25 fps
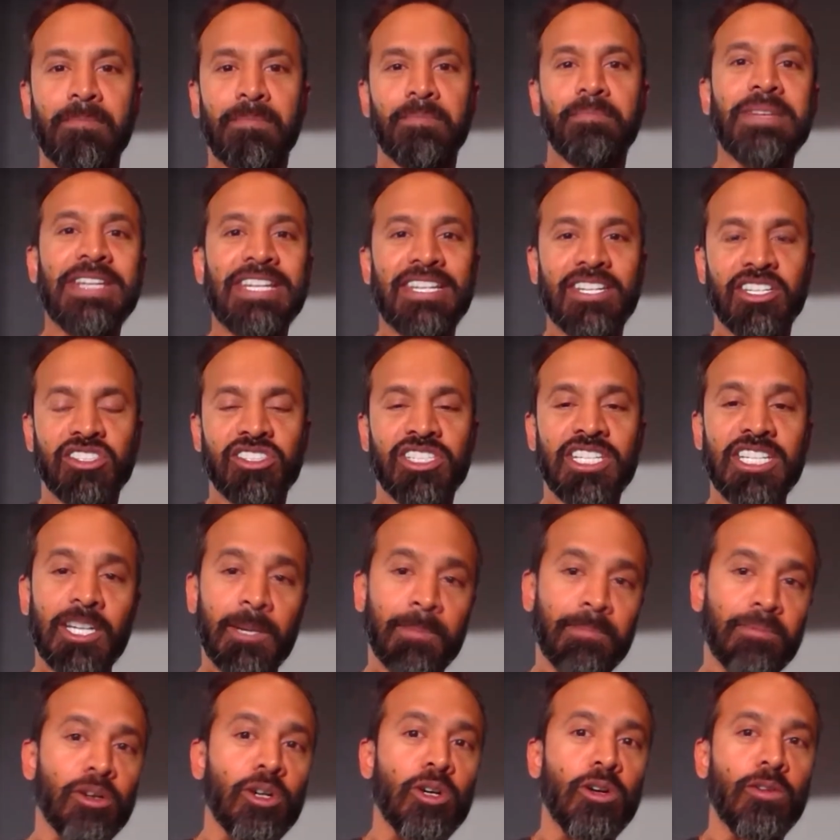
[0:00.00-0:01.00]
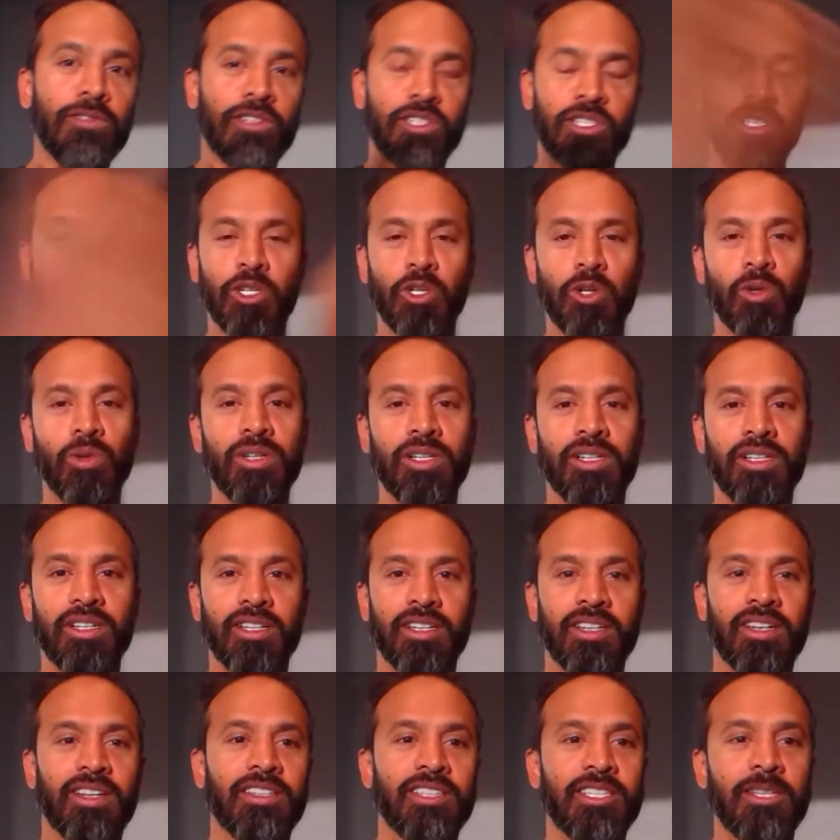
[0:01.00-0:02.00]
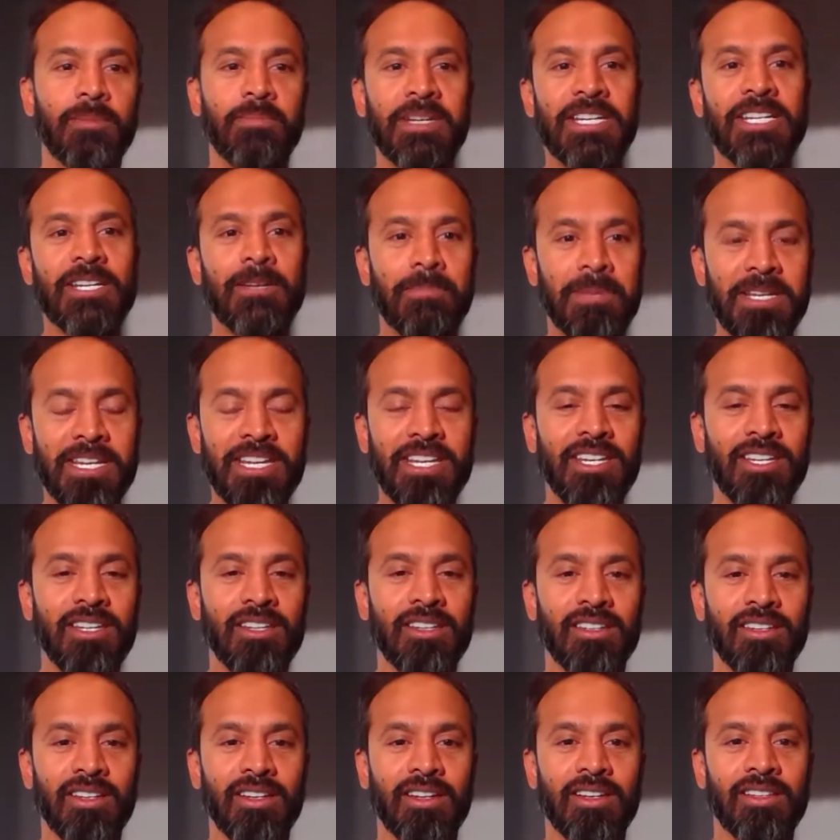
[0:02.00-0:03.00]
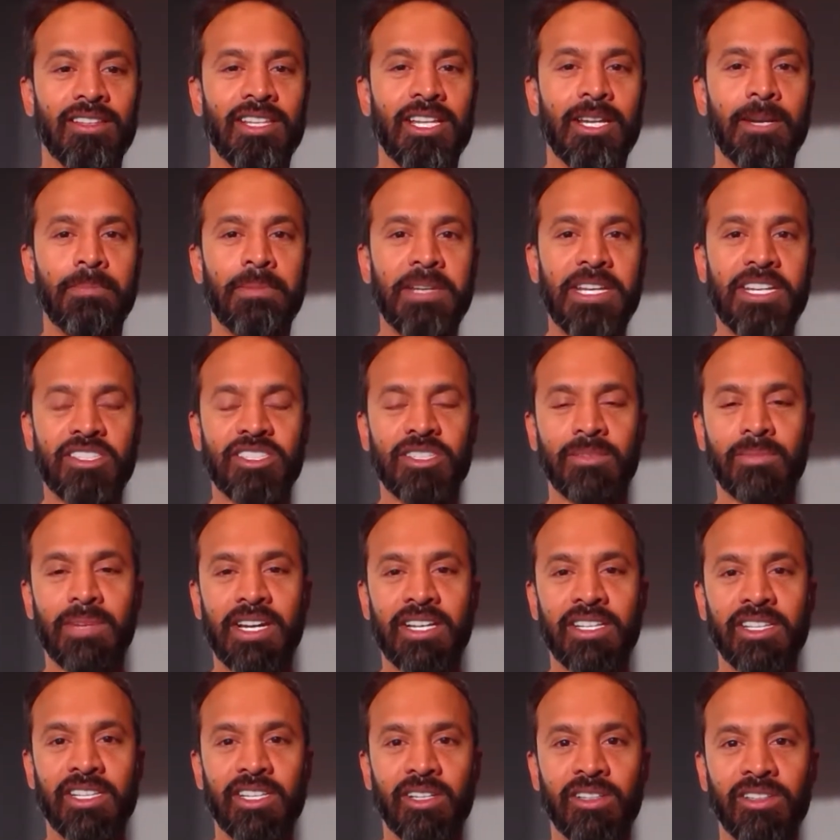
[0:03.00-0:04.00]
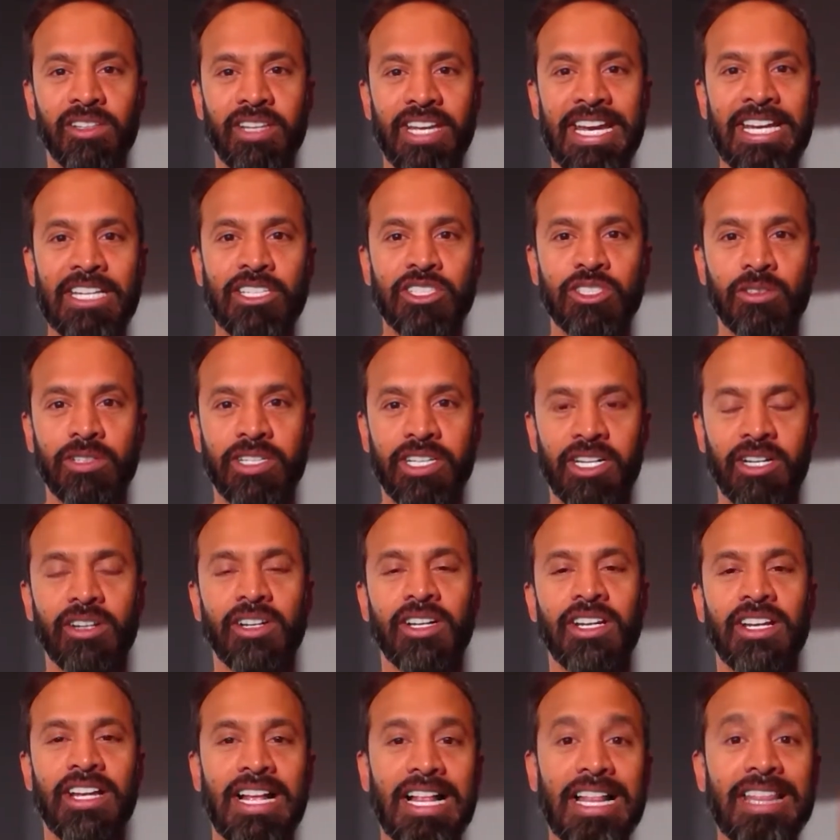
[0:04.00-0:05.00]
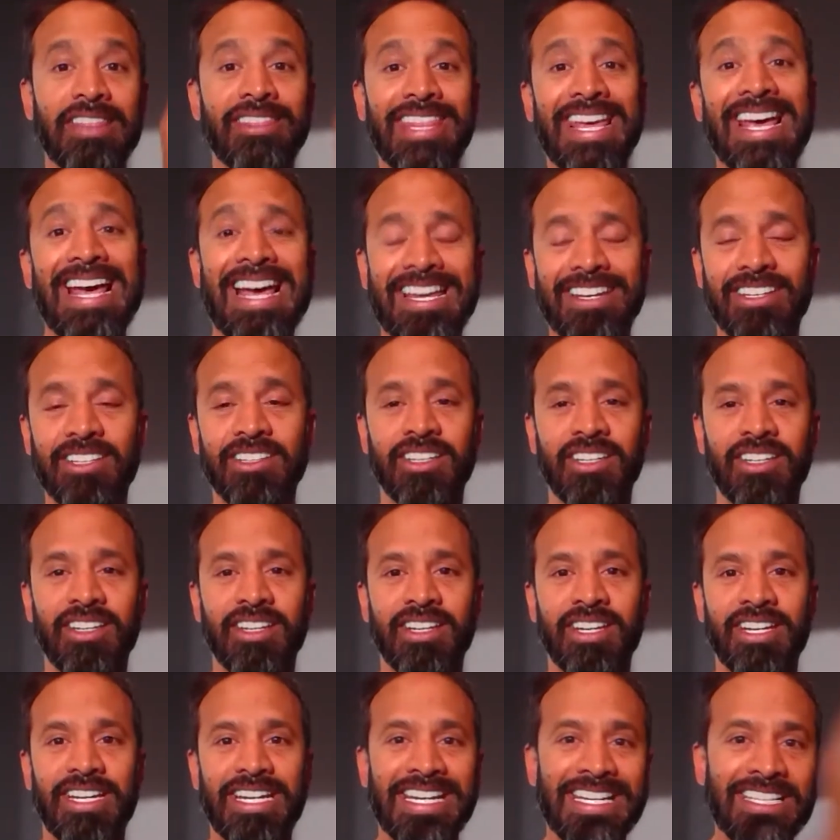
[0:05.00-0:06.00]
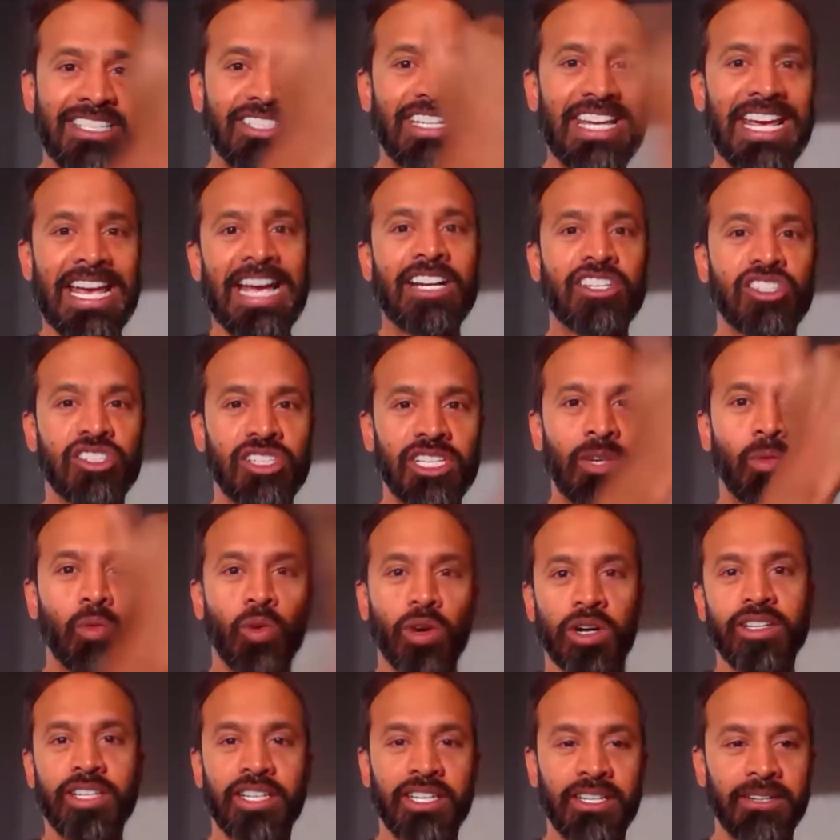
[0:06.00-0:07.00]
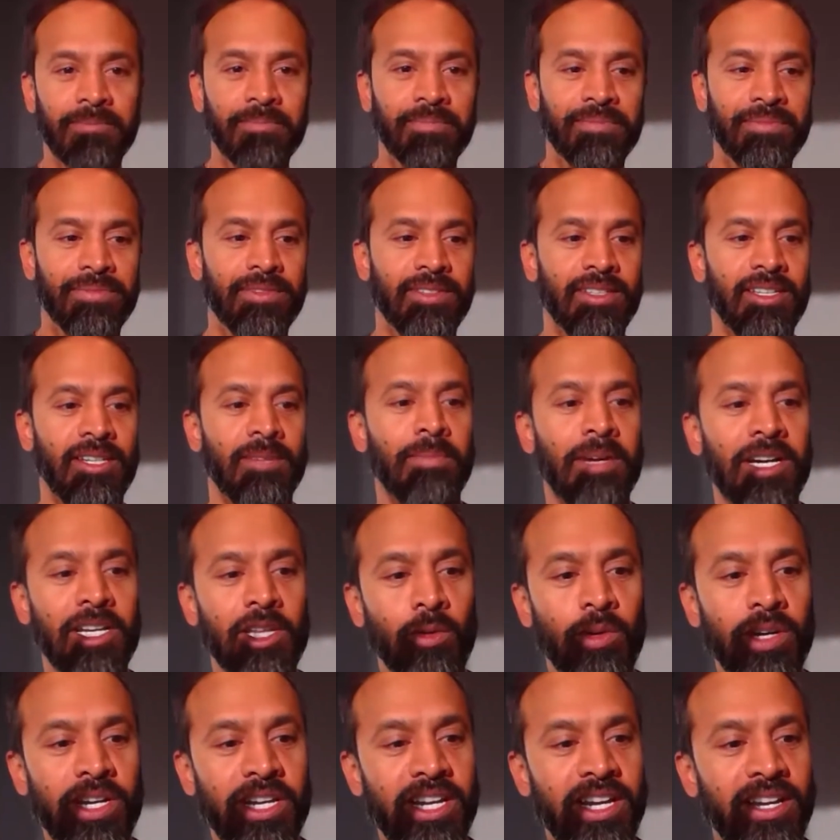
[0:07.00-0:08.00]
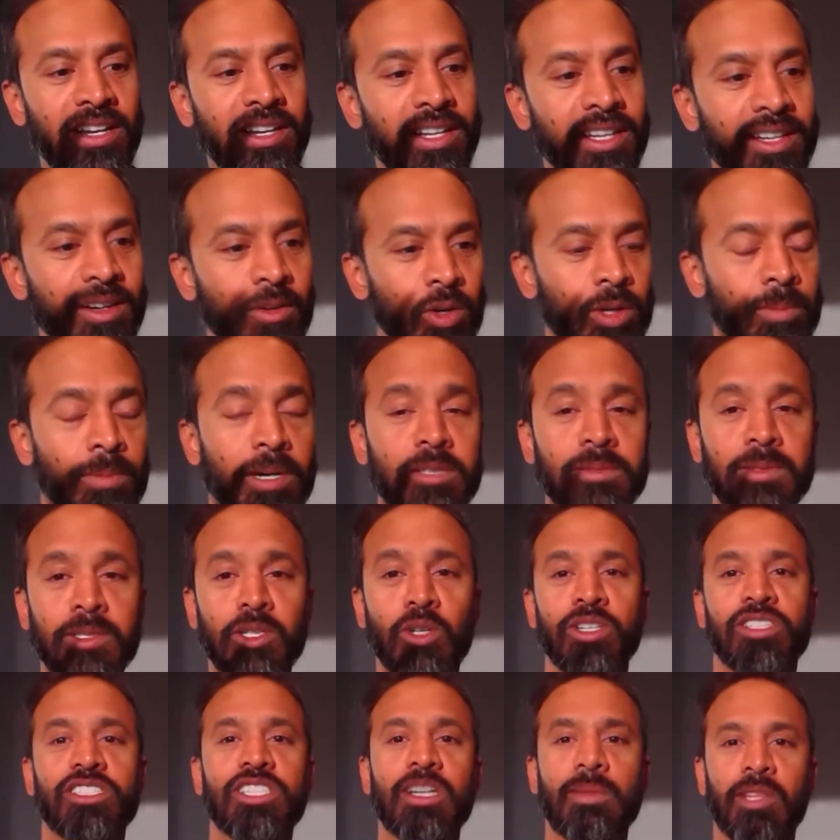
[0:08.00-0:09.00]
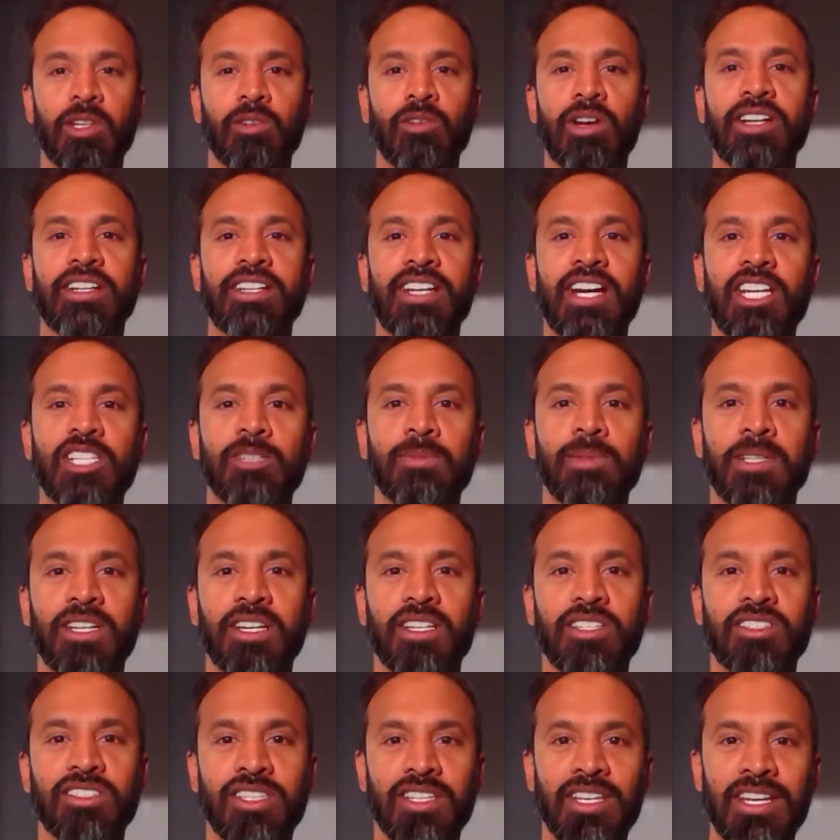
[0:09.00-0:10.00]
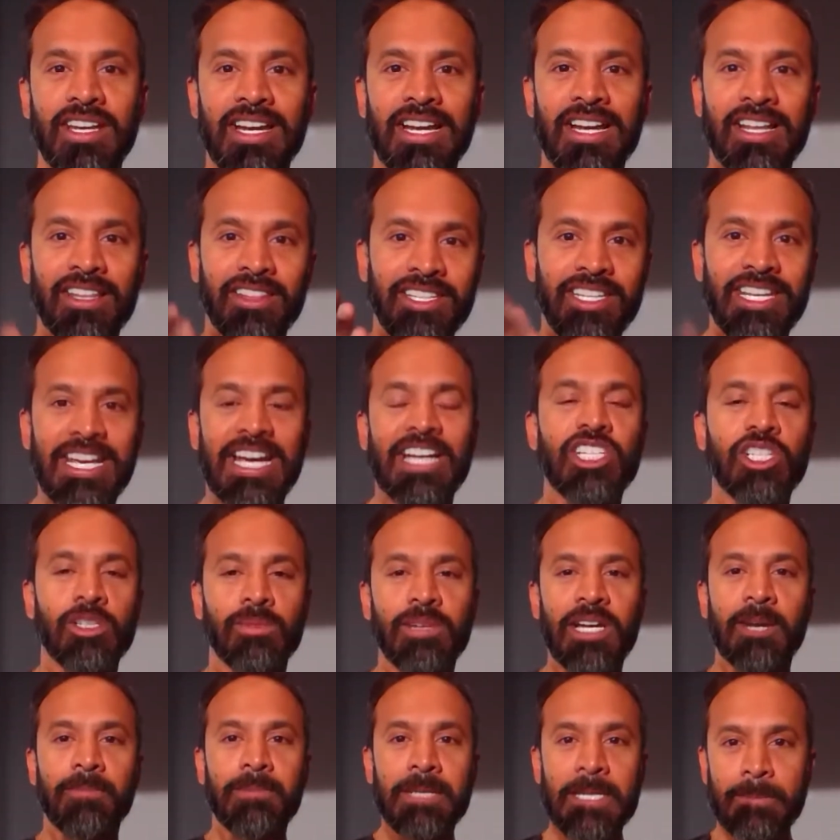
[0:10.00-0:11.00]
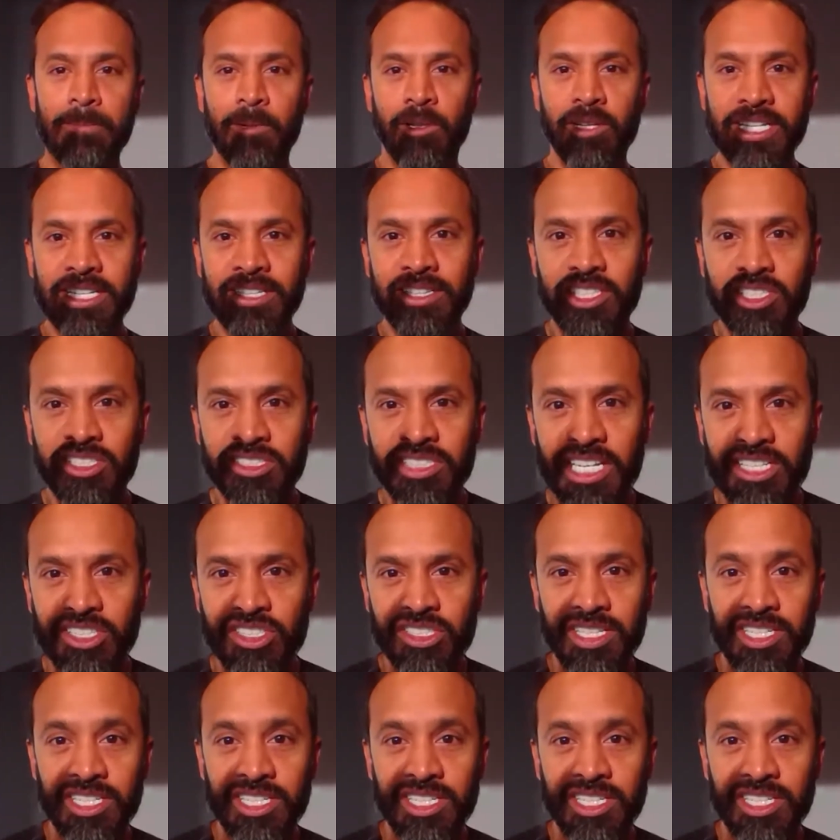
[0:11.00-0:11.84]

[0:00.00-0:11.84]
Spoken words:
B2C to prove to the B2B, a lot of B's in my little answer here, that it's actually working. And by the way, we must be doing something right, guys, because the actual amount of people in this session